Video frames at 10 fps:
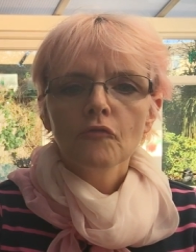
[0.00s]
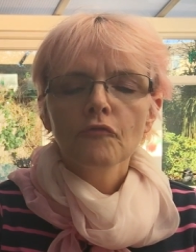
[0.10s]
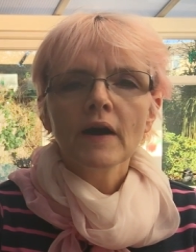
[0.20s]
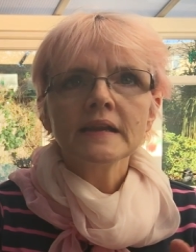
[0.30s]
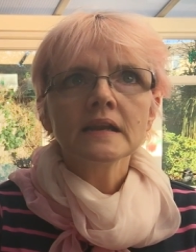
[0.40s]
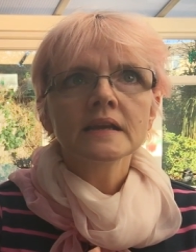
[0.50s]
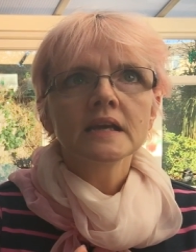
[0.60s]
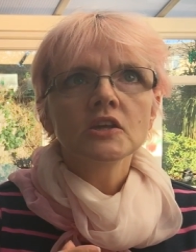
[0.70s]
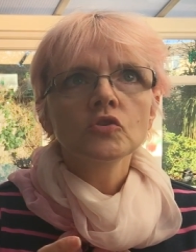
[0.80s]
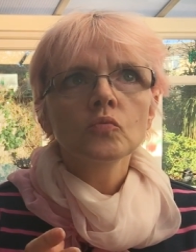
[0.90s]

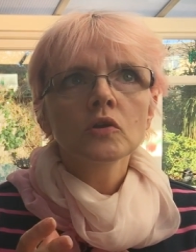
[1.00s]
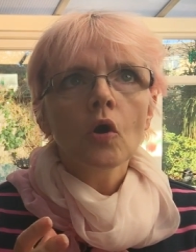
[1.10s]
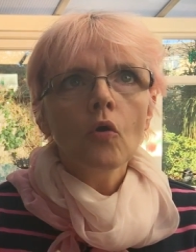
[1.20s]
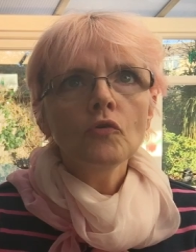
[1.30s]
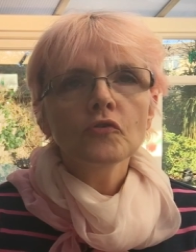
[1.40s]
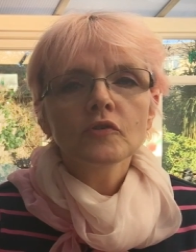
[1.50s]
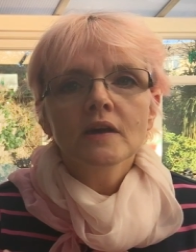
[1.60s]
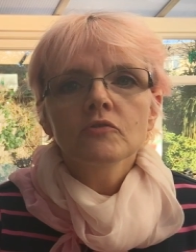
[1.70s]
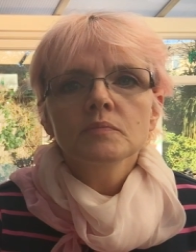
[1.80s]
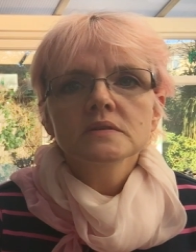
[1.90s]
Finally, you will also
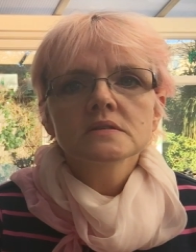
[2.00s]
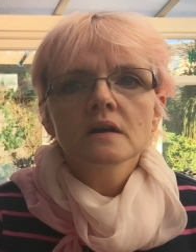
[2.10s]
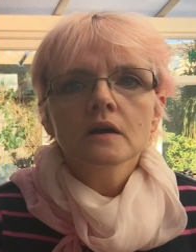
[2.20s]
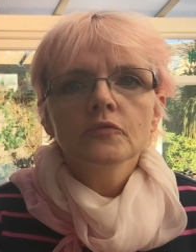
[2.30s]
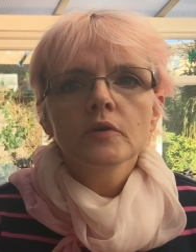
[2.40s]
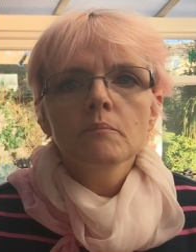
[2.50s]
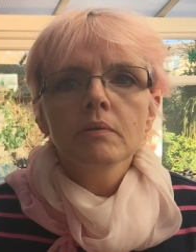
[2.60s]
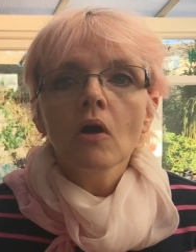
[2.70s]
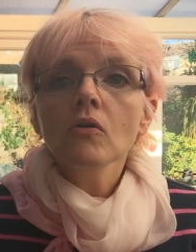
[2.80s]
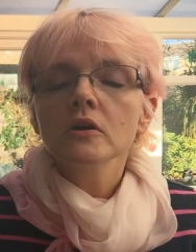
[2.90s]
never be stuck for
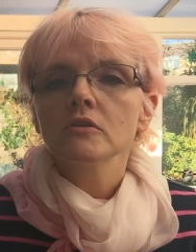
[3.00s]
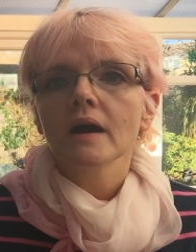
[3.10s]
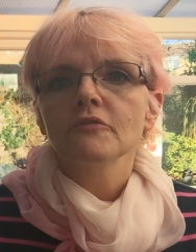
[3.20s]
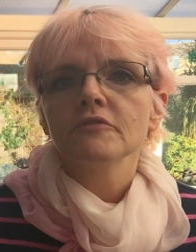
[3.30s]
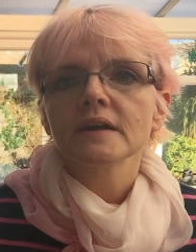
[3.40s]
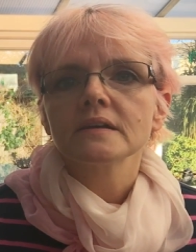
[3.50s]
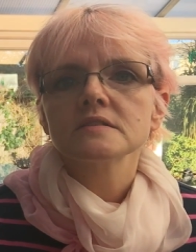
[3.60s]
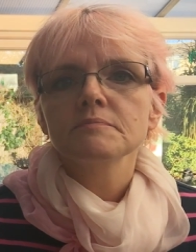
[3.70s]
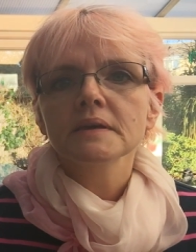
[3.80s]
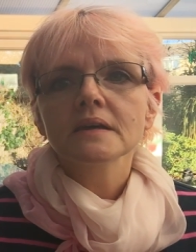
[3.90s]
blog
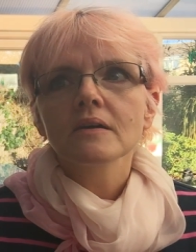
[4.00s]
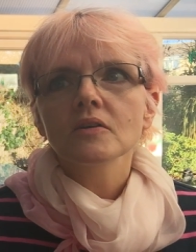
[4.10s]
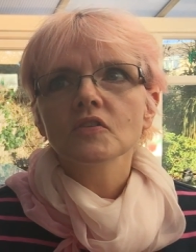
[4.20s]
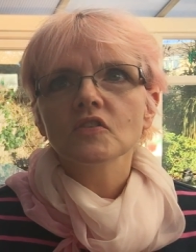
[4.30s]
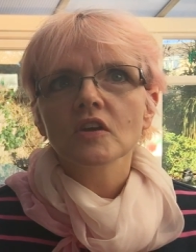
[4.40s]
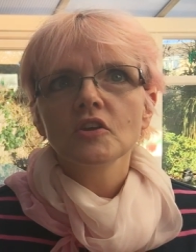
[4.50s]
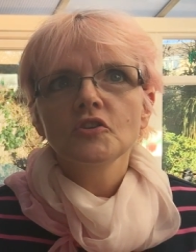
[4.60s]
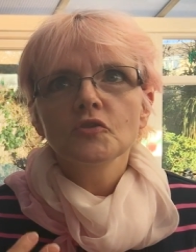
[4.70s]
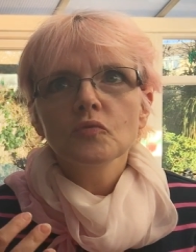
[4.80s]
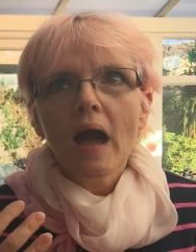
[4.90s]
graphics, because
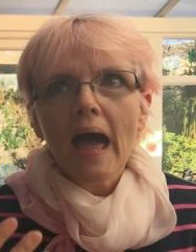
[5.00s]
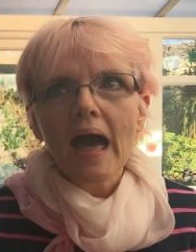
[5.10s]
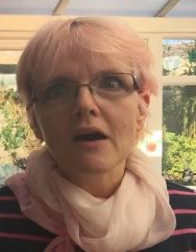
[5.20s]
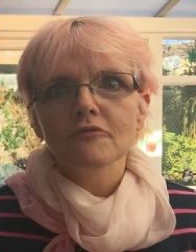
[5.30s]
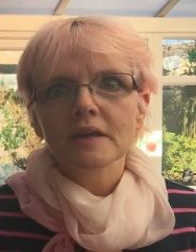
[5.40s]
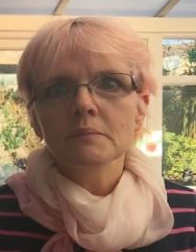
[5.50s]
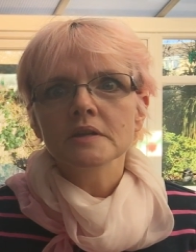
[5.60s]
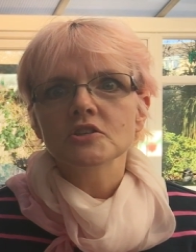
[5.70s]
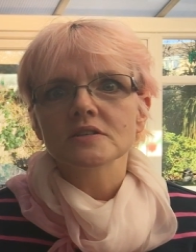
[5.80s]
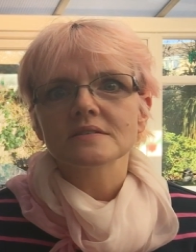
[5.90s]
you have
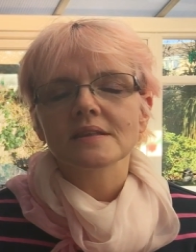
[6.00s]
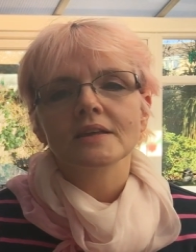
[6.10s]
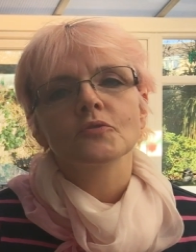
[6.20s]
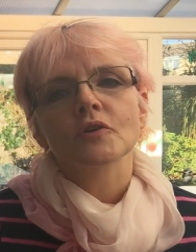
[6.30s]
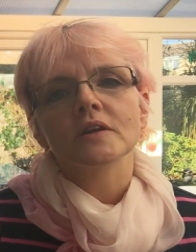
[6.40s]
images that you